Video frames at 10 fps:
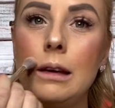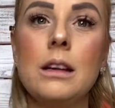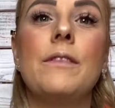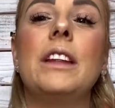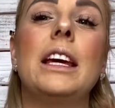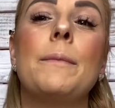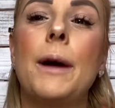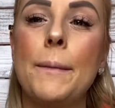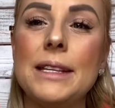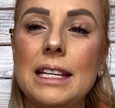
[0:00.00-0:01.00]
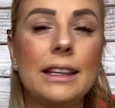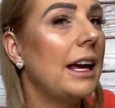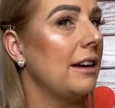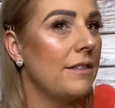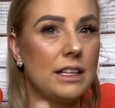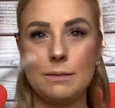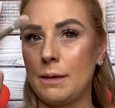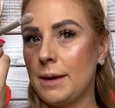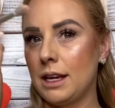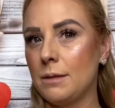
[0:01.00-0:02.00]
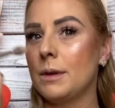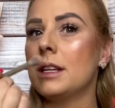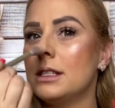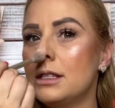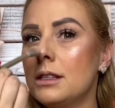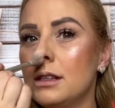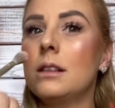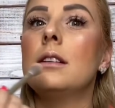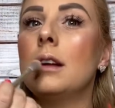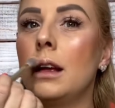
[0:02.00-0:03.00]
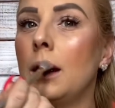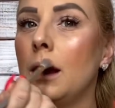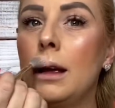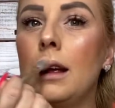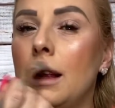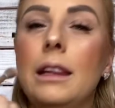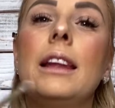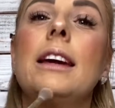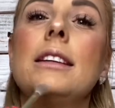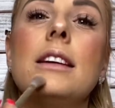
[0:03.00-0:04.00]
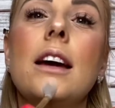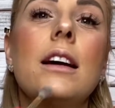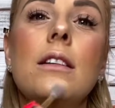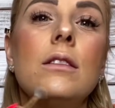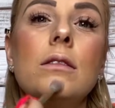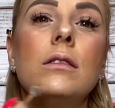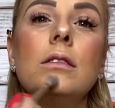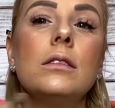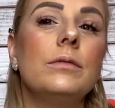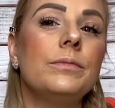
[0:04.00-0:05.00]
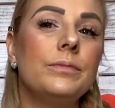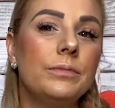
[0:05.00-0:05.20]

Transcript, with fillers: I feel like I'm coming to life as my makeup gets laid down.